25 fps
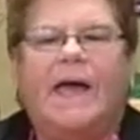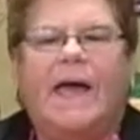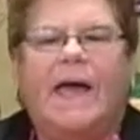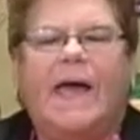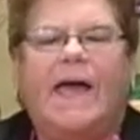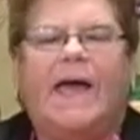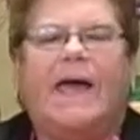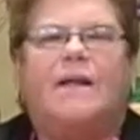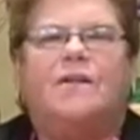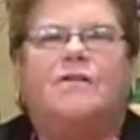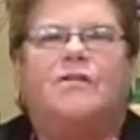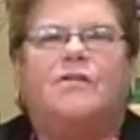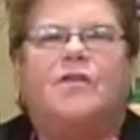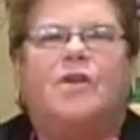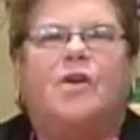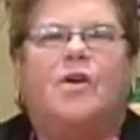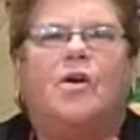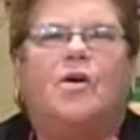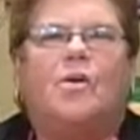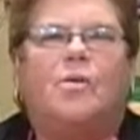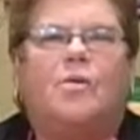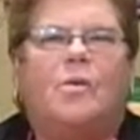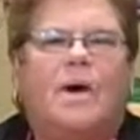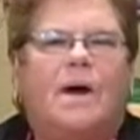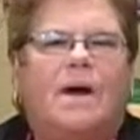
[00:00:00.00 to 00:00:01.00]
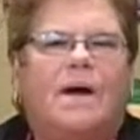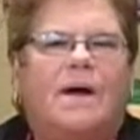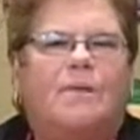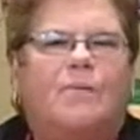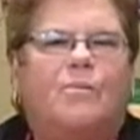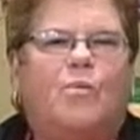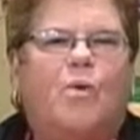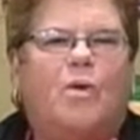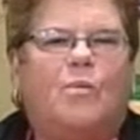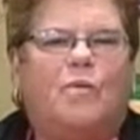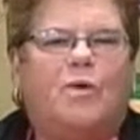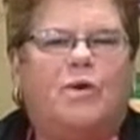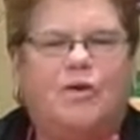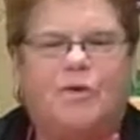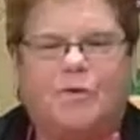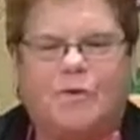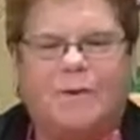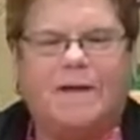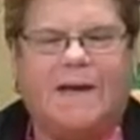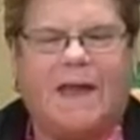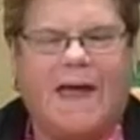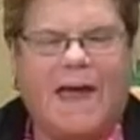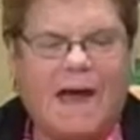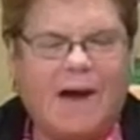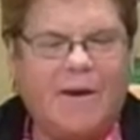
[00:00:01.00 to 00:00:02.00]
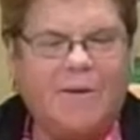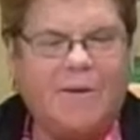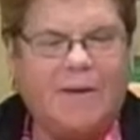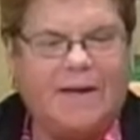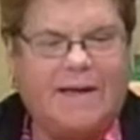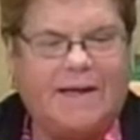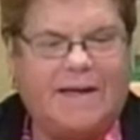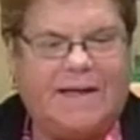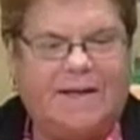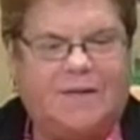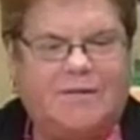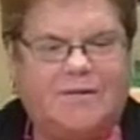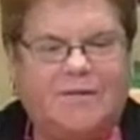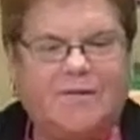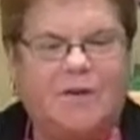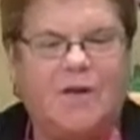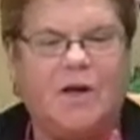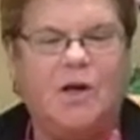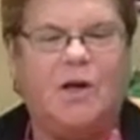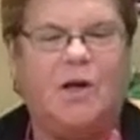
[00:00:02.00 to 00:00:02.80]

And so what we're doing now is